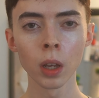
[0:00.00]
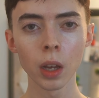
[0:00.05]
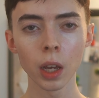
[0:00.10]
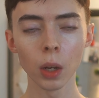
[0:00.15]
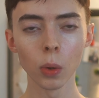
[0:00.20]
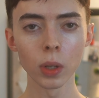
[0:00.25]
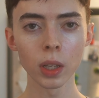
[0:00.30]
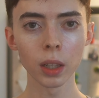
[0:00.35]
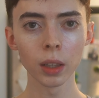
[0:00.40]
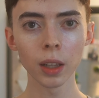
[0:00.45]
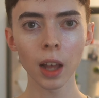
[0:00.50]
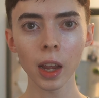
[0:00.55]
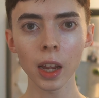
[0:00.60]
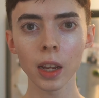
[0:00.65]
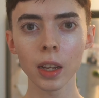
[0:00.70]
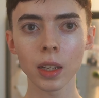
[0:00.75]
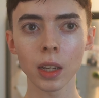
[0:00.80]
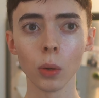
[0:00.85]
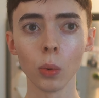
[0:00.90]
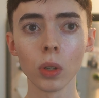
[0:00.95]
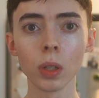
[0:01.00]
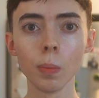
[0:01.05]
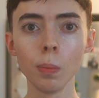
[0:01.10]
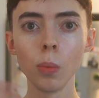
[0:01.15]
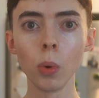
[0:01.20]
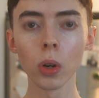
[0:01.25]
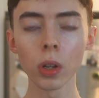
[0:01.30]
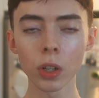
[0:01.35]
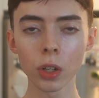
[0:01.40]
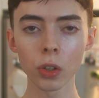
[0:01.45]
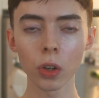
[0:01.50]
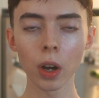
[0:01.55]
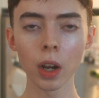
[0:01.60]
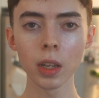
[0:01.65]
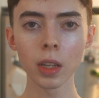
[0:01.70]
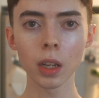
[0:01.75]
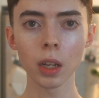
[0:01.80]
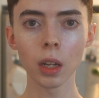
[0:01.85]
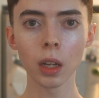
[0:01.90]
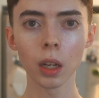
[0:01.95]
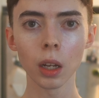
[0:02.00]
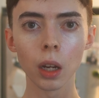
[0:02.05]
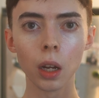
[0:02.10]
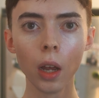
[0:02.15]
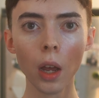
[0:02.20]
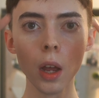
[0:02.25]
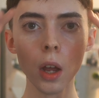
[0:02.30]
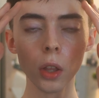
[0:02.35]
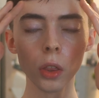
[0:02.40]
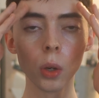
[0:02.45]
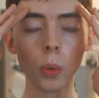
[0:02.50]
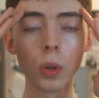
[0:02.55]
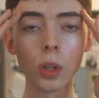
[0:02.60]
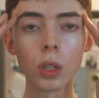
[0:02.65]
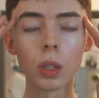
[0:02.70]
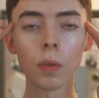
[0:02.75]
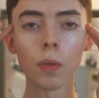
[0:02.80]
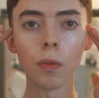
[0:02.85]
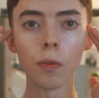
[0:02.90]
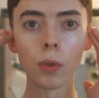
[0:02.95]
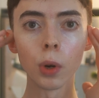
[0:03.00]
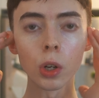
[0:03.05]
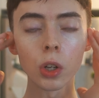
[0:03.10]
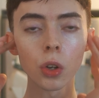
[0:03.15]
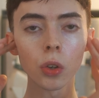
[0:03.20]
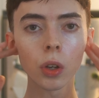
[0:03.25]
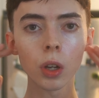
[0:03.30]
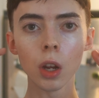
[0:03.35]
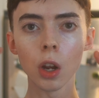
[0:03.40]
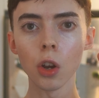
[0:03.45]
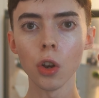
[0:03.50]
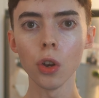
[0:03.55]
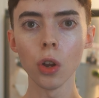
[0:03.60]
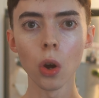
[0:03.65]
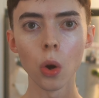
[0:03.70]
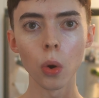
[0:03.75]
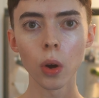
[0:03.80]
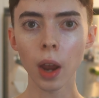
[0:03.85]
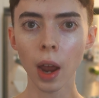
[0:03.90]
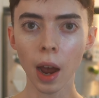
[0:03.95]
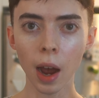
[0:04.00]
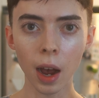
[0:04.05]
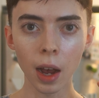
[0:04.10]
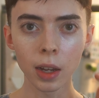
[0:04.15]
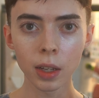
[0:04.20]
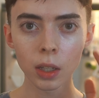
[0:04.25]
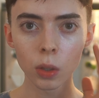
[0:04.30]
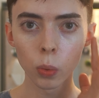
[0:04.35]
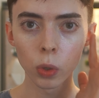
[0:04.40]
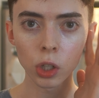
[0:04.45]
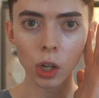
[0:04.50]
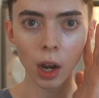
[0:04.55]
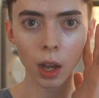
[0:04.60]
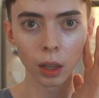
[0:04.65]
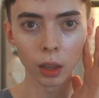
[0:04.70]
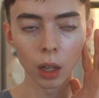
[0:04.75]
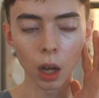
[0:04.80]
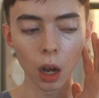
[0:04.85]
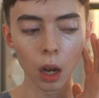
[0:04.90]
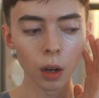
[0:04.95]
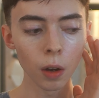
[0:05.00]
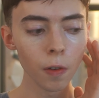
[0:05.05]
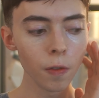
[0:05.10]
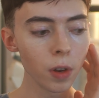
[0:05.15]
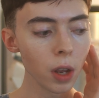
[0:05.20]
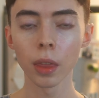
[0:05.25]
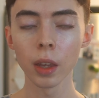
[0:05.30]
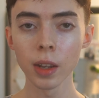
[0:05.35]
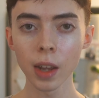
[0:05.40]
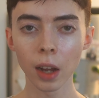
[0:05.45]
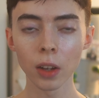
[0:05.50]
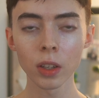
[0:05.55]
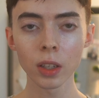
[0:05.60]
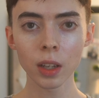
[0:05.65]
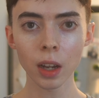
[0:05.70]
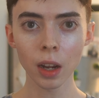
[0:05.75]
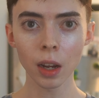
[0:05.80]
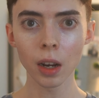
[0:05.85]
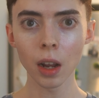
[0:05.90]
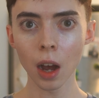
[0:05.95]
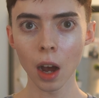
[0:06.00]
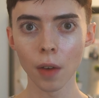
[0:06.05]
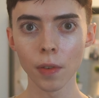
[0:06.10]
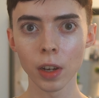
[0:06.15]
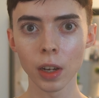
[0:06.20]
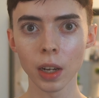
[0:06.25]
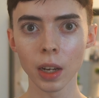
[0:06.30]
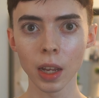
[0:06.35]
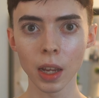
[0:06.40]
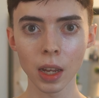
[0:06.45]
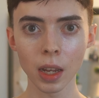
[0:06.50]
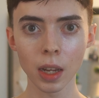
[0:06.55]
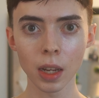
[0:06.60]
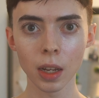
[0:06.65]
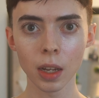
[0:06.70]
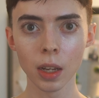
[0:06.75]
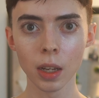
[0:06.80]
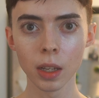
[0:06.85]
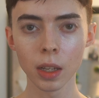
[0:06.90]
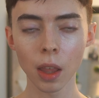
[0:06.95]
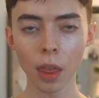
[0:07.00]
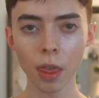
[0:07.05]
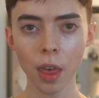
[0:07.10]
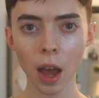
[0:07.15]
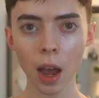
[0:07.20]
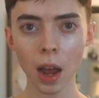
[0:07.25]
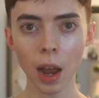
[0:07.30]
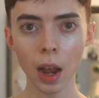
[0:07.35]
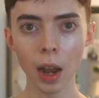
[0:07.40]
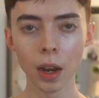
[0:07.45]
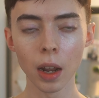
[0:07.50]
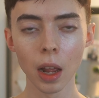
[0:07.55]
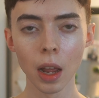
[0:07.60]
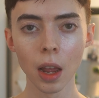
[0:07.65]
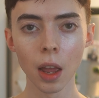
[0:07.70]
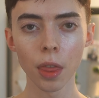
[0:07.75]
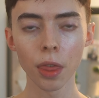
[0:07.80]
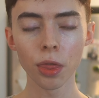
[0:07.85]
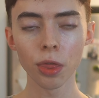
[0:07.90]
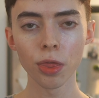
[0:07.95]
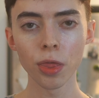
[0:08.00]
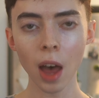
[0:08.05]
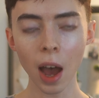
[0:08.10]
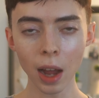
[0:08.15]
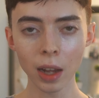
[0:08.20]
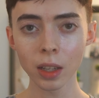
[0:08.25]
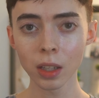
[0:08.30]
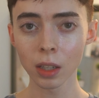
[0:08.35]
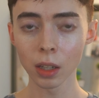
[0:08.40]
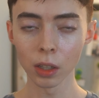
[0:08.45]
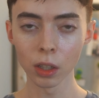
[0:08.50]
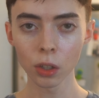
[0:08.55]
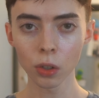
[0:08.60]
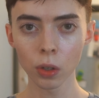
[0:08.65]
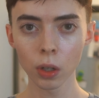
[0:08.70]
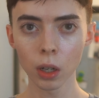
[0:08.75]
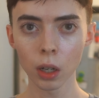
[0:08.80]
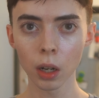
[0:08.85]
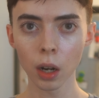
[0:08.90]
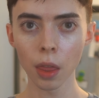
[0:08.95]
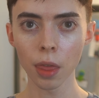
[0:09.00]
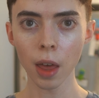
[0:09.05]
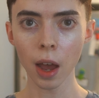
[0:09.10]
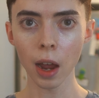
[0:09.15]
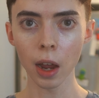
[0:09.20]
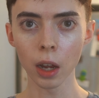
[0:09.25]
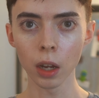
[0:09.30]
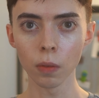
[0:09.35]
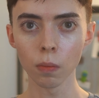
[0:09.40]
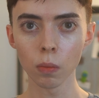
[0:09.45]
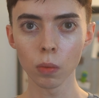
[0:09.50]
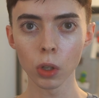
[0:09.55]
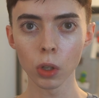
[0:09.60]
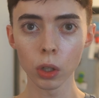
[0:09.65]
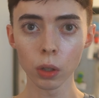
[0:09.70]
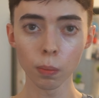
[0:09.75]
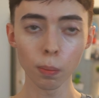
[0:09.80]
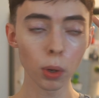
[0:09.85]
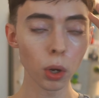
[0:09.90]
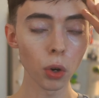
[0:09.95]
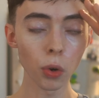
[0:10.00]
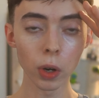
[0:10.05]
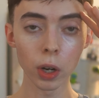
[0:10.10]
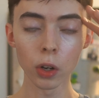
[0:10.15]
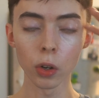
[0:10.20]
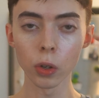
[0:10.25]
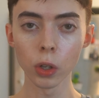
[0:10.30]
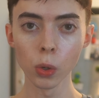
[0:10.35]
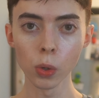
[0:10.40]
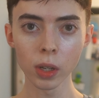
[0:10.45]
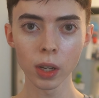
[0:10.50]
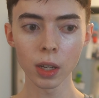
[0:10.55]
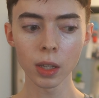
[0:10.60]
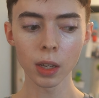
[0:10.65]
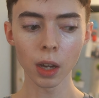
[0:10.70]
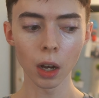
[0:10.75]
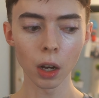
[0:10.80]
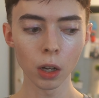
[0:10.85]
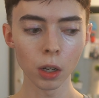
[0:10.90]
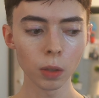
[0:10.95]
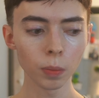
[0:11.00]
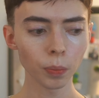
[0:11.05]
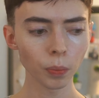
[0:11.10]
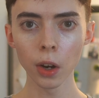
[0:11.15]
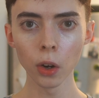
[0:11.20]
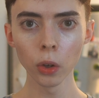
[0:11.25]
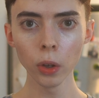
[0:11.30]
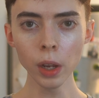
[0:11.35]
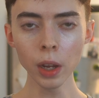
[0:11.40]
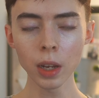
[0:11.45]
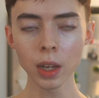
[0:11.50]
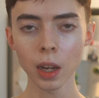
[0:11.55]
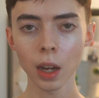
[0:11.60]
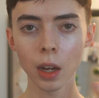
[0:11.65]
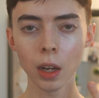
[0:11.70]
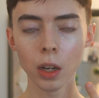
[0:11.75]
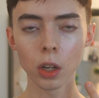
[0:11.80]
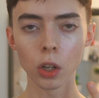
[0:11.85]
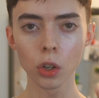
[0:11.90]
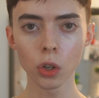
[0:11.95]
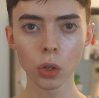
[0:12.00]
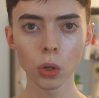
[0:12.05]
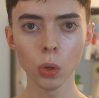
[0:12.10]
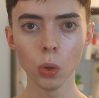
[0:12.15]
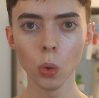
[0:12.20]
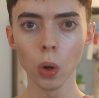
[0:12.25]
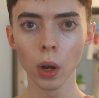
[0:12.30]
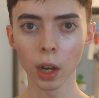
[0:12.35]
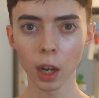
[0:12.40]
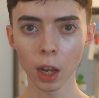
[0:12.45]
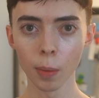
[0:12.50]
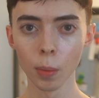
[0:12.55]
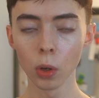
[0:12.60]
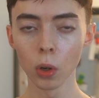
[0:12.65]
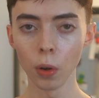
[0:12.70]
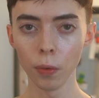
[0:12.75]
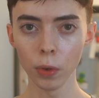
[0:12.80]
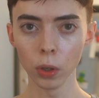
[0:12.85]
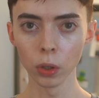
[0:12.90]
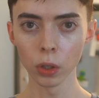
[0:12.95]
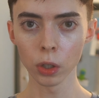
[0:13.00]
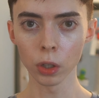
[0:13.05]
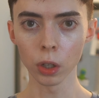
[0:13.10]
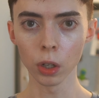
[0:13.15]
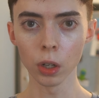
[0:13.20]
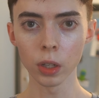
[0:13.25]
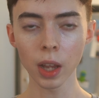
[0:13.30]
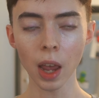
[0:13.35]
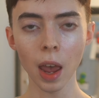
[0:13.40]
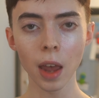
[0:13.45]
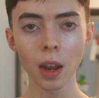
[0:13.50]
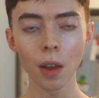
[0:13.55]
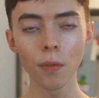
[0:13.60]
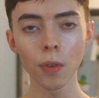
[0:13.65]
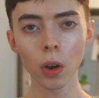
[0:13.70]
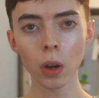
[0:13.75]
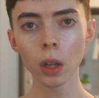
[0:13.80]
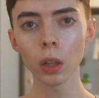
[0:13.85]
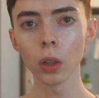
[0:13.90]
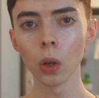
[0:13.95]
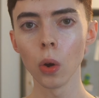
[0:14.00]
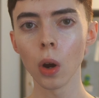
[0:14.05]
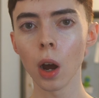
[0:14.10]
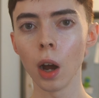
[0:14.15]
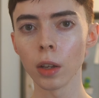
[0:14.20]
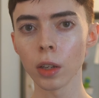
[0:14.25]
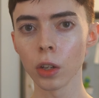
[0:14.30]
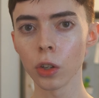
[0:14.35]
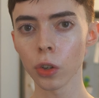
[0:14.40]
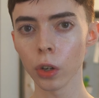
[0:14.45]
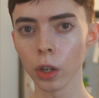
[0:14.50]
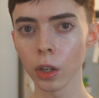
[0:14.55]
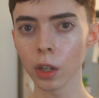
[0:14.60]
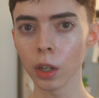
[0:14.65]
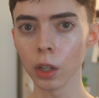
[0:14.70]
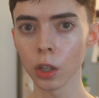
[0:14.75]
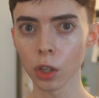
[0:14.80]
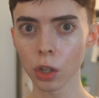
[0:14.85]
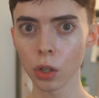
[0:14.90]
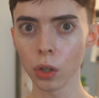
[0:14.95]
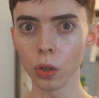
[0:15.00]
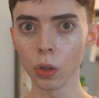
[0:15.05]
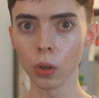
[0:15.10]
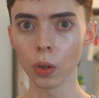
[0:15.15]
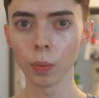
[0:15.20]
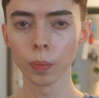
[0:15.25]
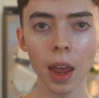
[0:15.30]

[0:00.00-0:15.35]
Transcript: It was light, it was moisturizing, there was virtually no cast, which I loved. The downside of it is that that sunscreen that Purito used to sell, it only contained two chemical filters and at very low concentrations too.